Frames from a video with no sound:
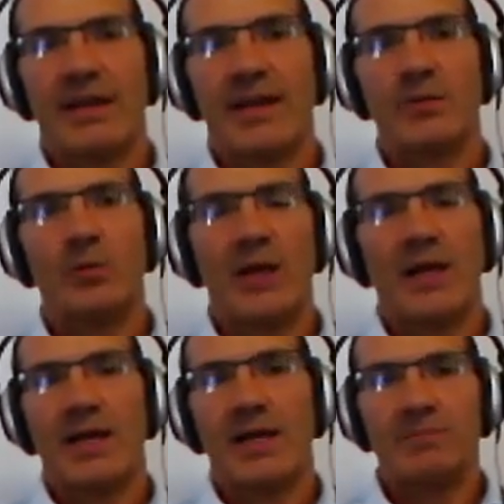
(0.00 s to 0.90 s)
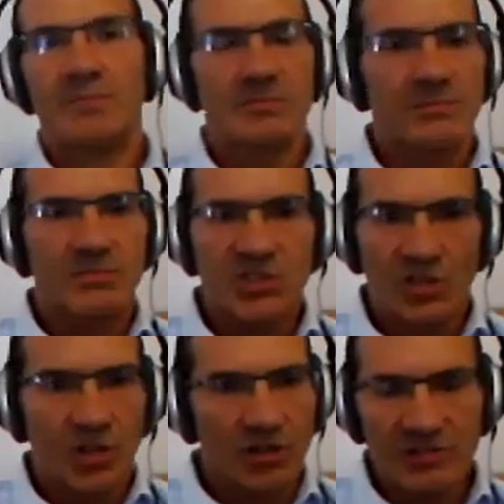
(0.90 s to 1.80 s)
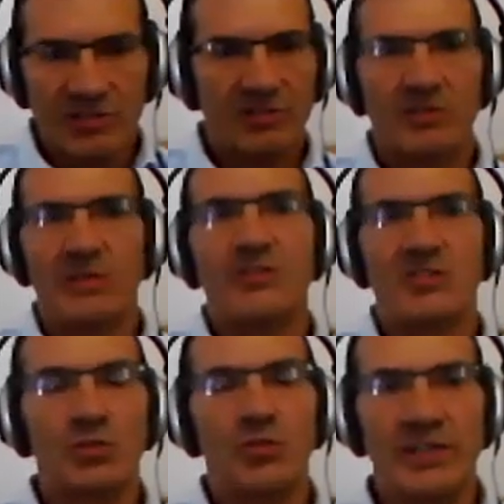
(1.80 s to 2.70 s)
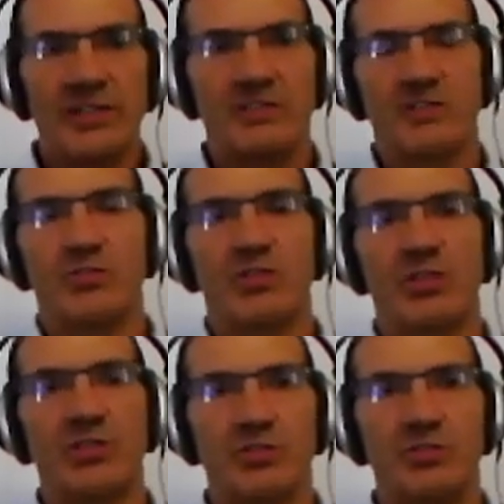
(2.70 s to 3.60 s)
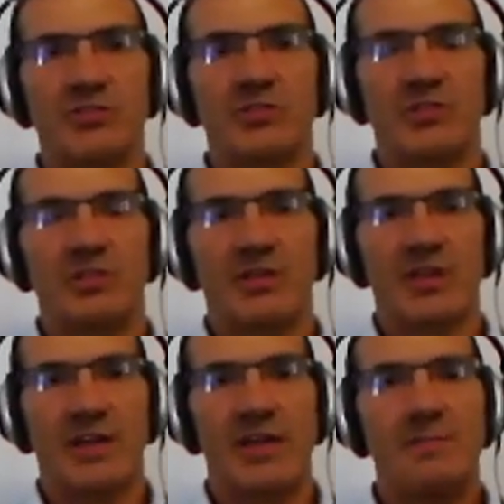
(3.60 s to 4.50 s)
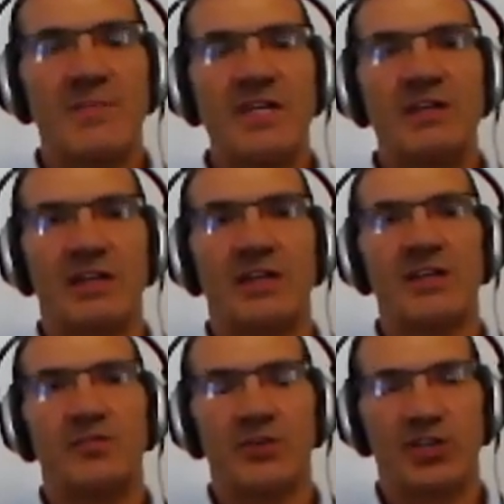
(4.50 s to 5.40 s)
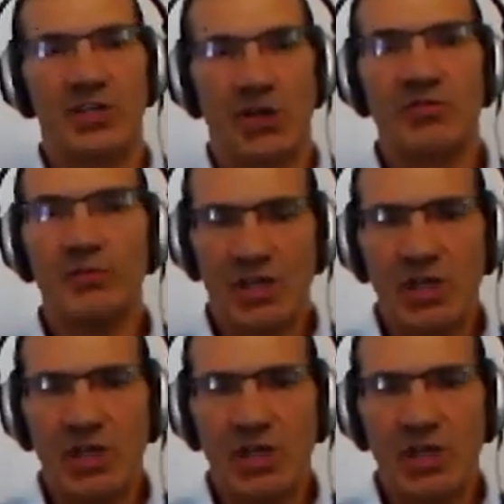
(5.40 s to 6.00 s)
and psychologists, school leaders could use immediately from a